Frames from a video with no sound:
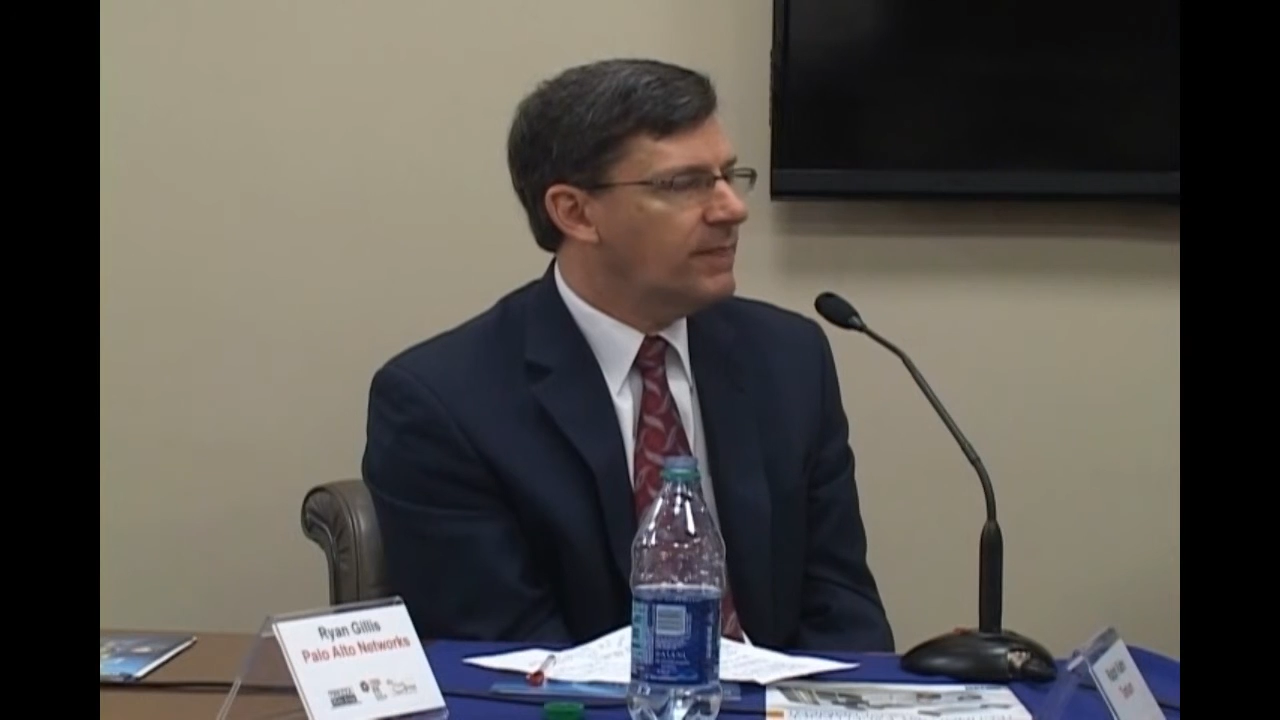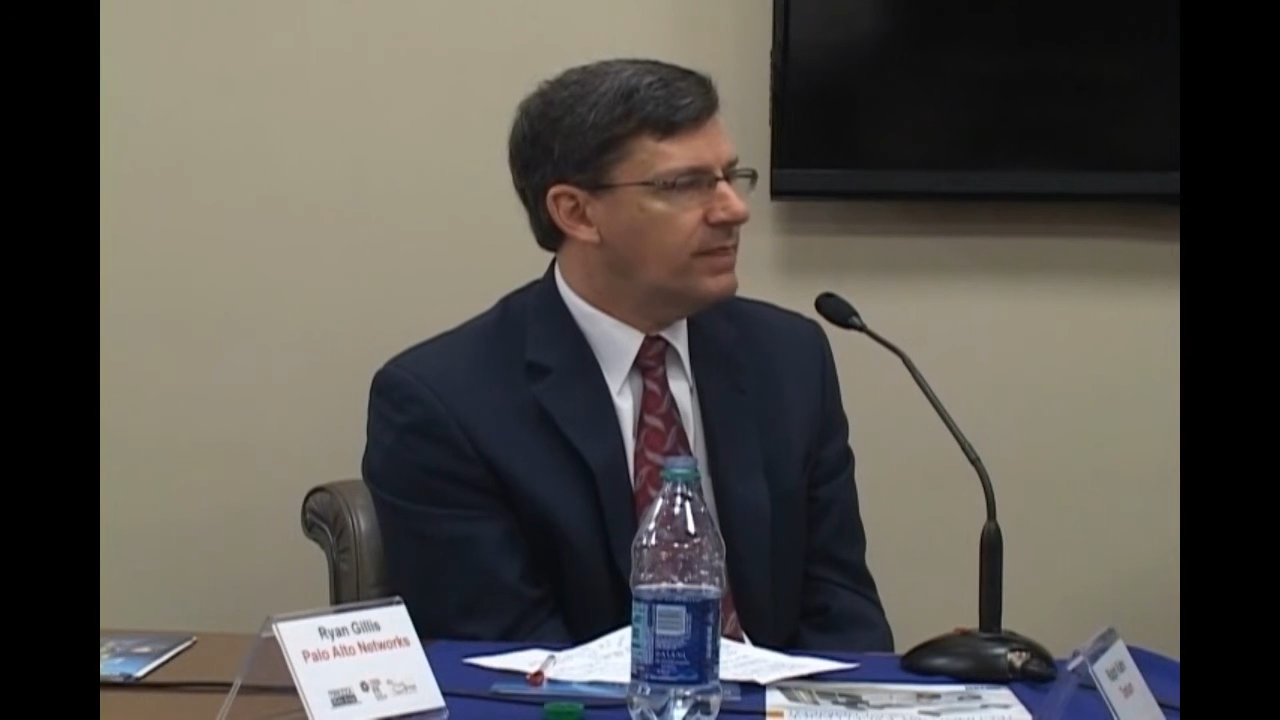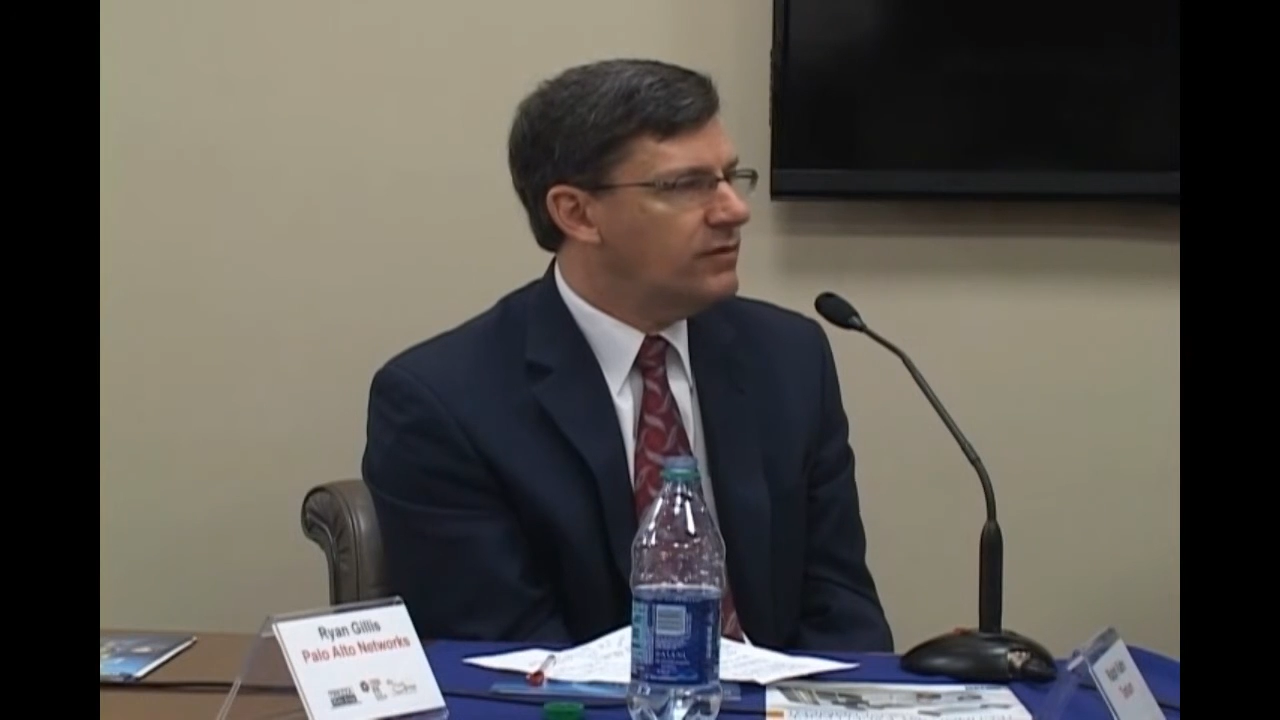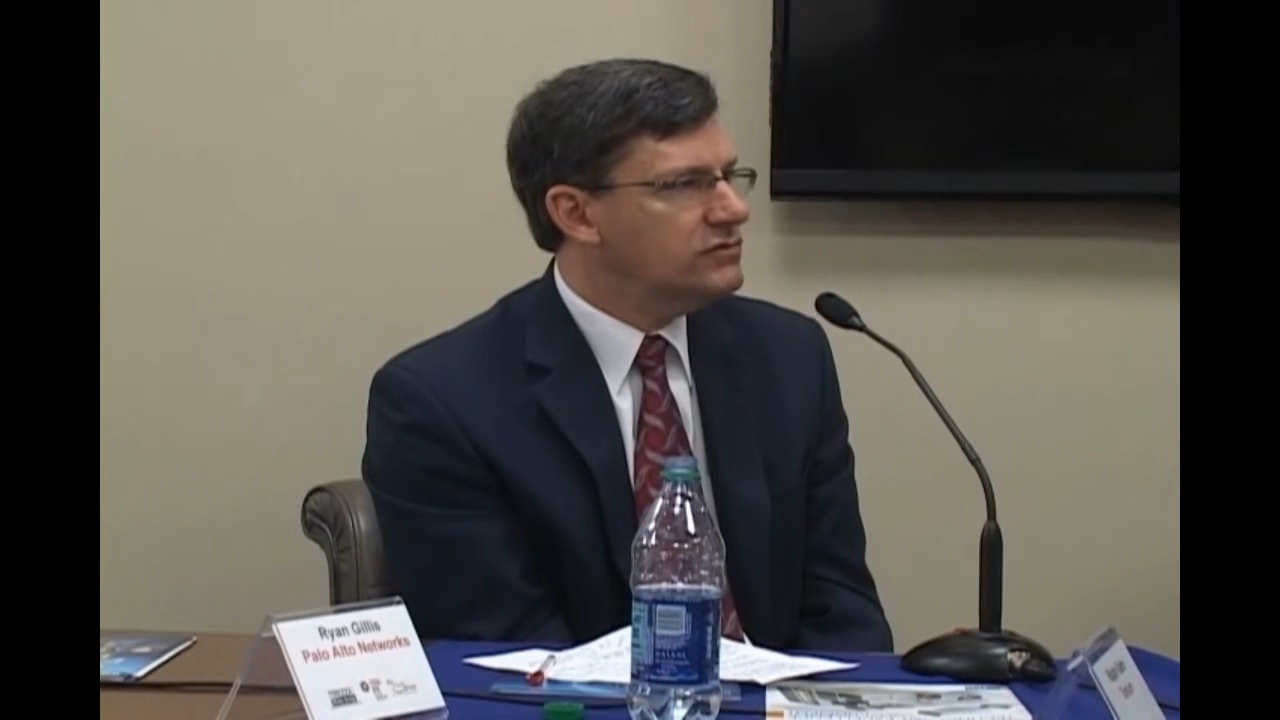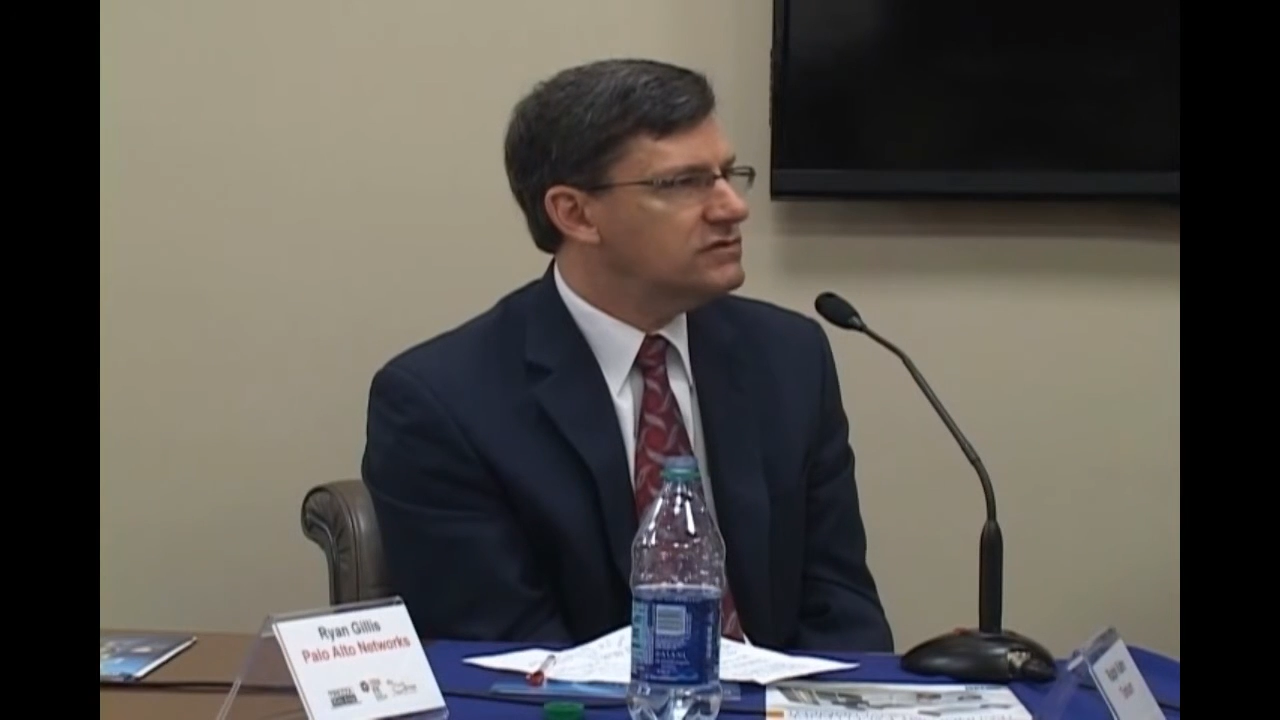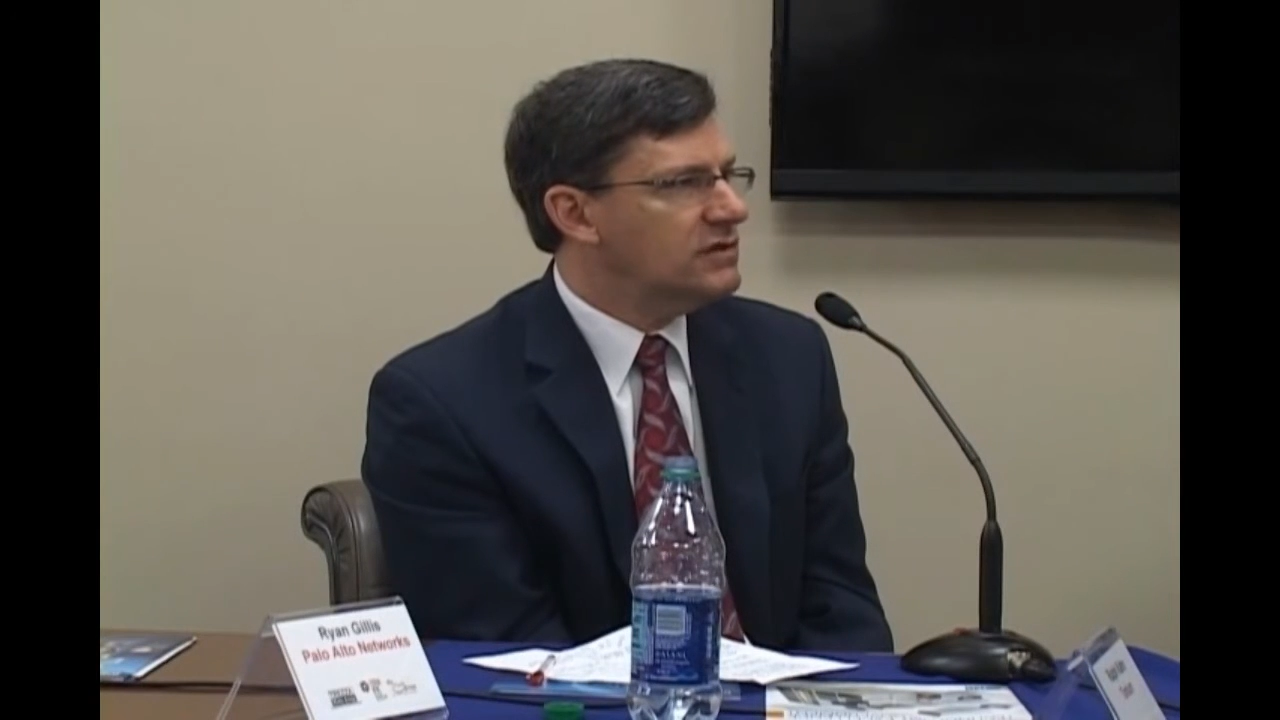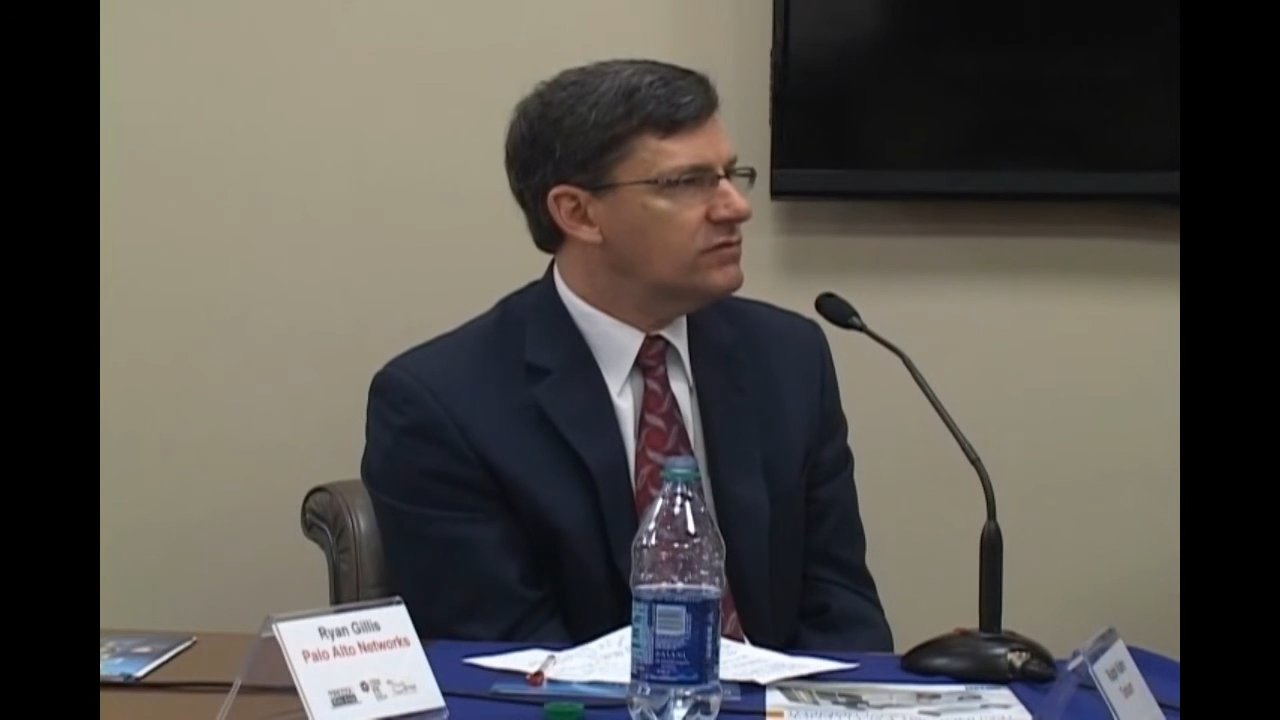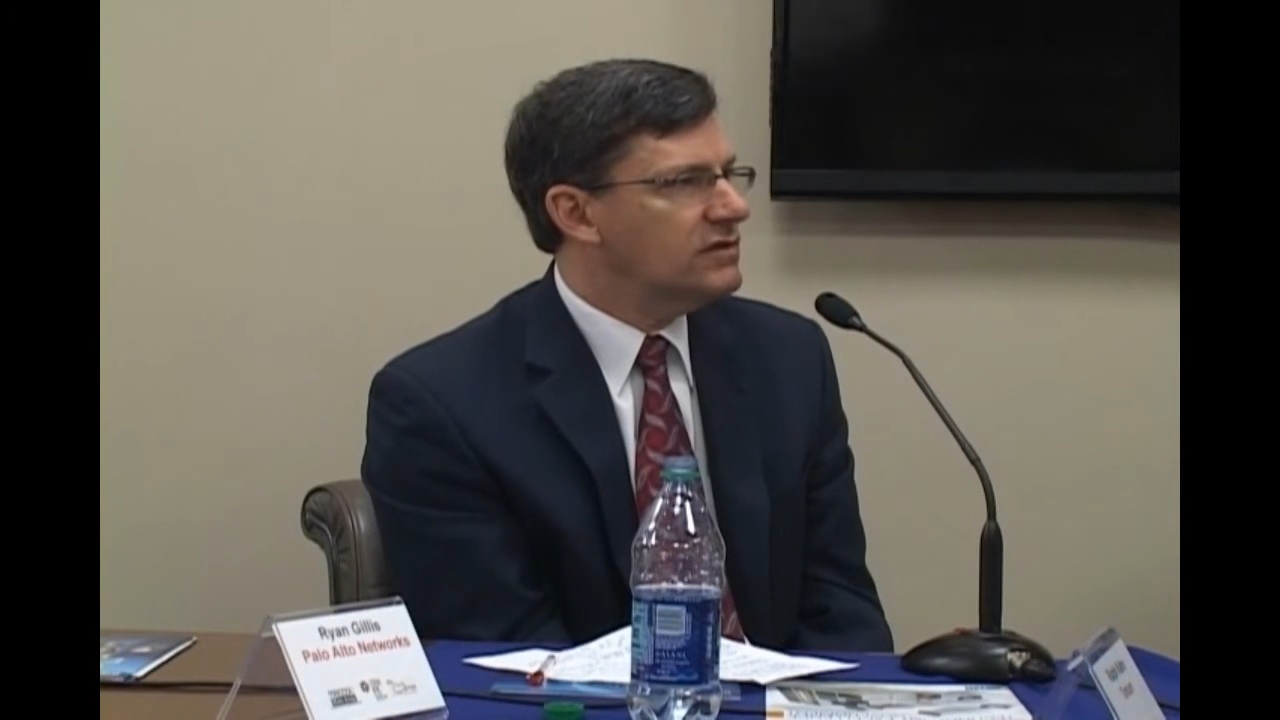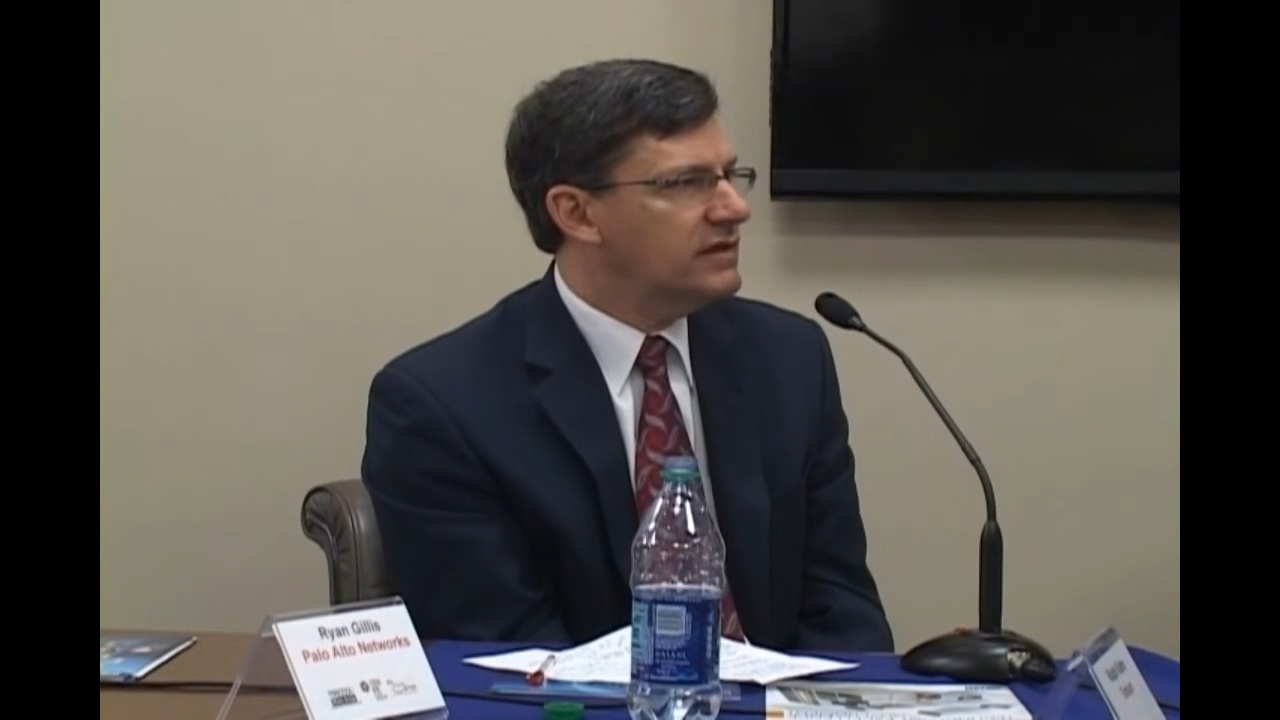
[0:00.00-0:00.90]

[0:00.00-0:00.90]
those are some of the